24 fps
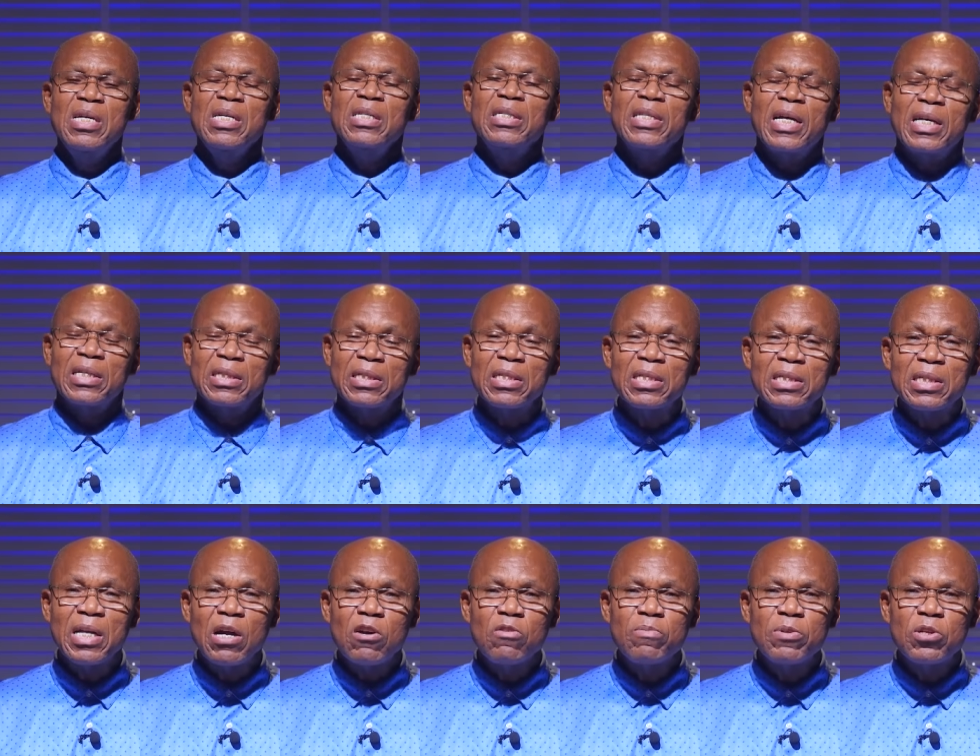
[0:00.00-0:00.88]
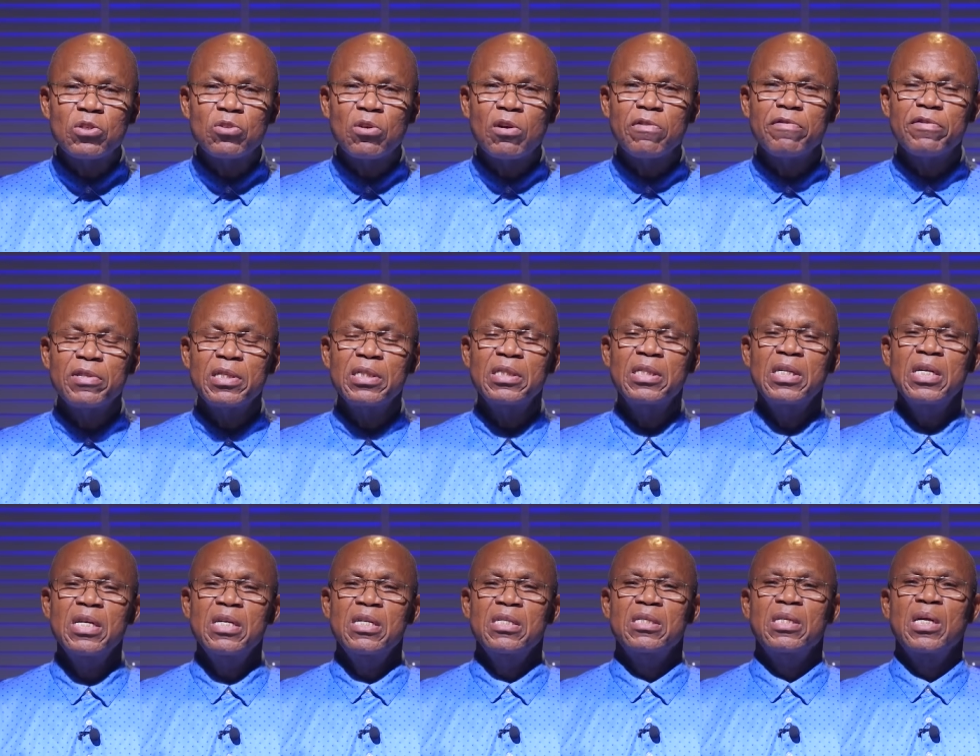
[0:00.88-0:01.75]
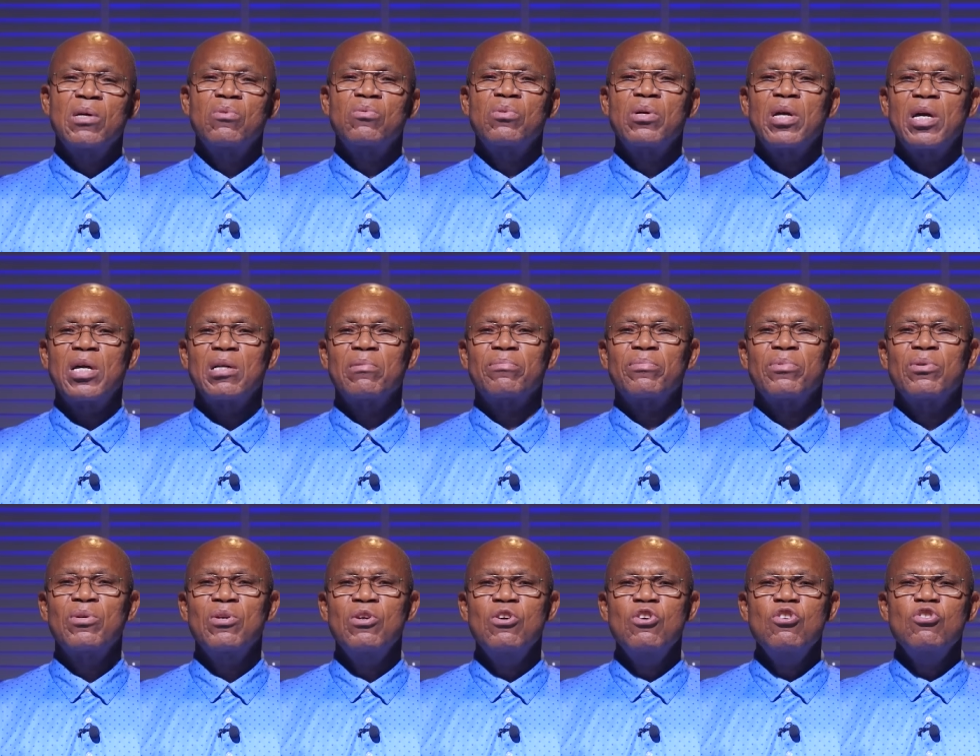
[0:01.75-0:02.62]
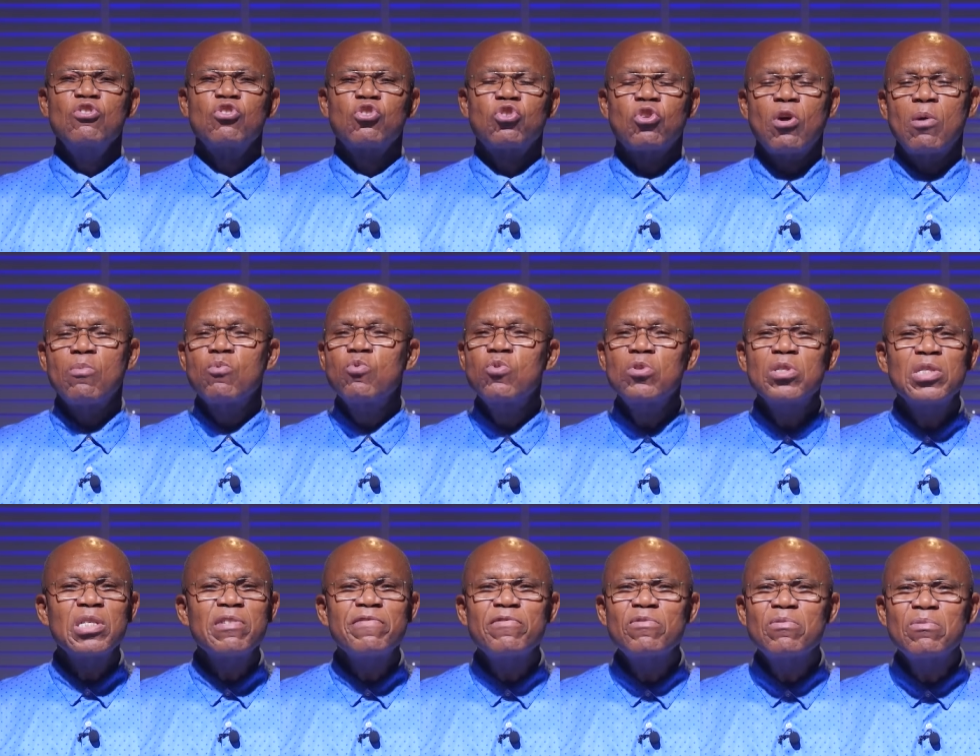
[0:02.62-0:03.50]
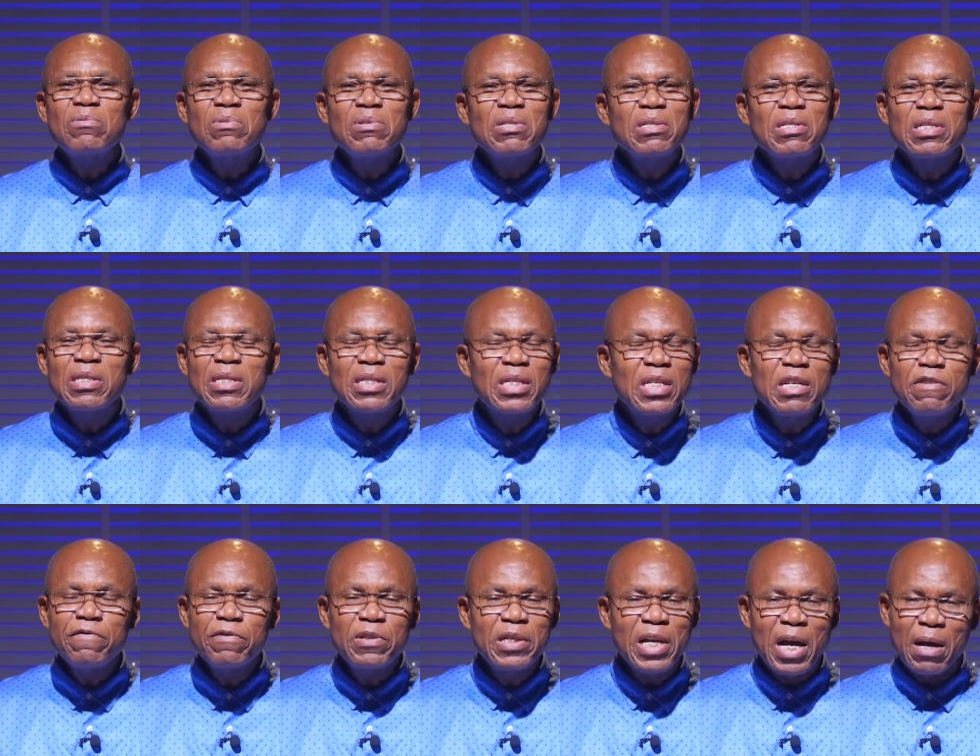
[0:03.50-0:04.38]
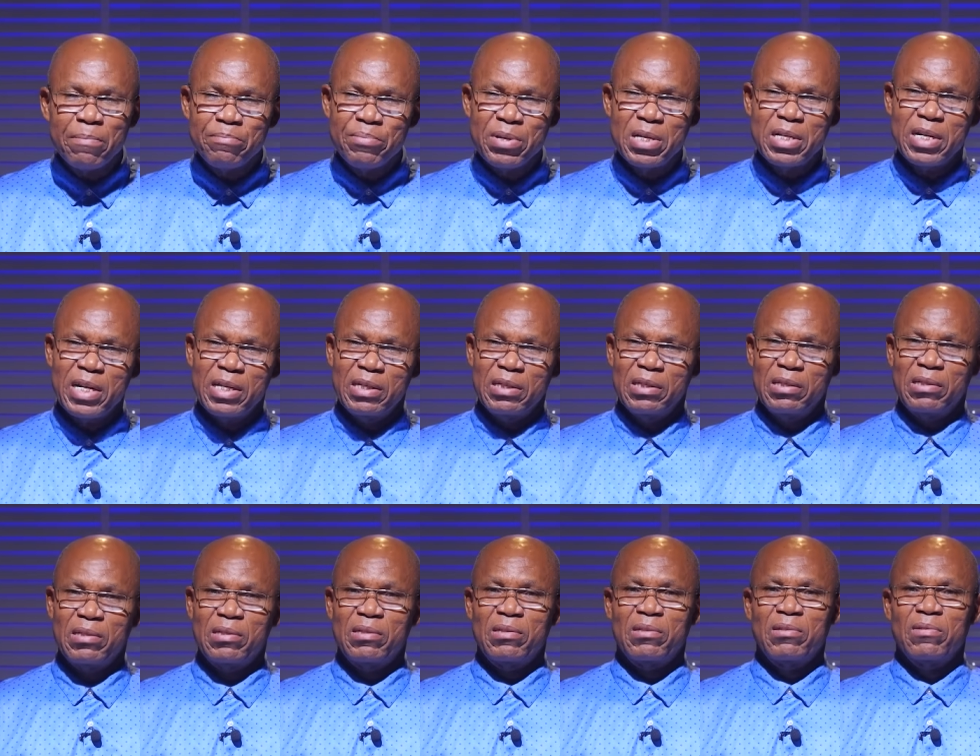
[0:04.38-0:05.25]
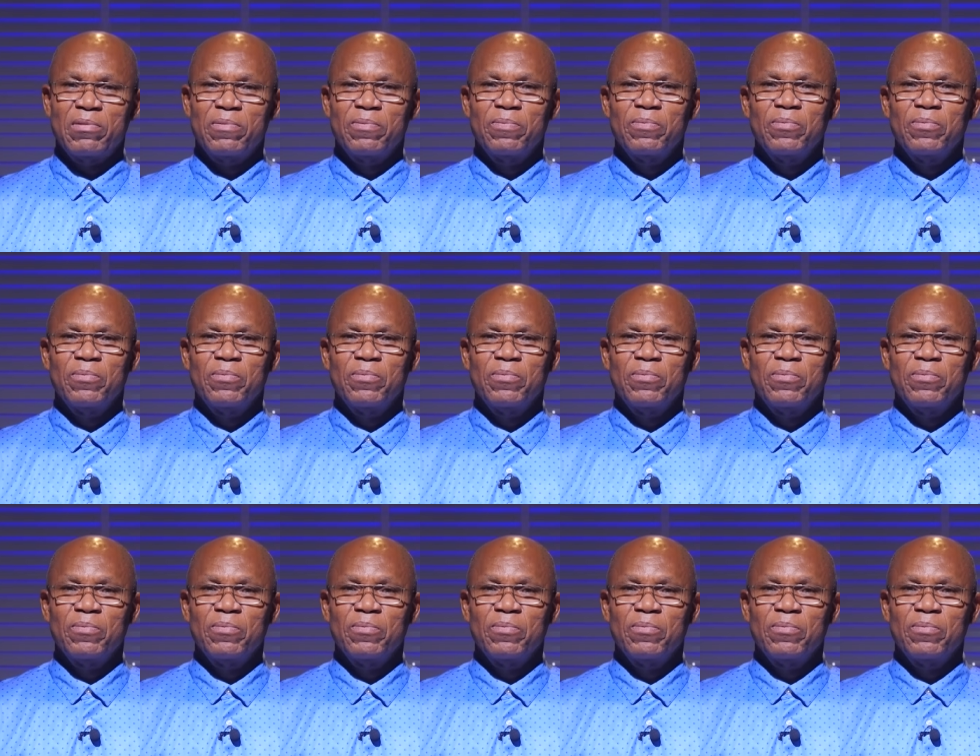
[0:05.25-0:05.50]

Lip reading: Their sister will be suffering, they won't help. Some won't even give their parents.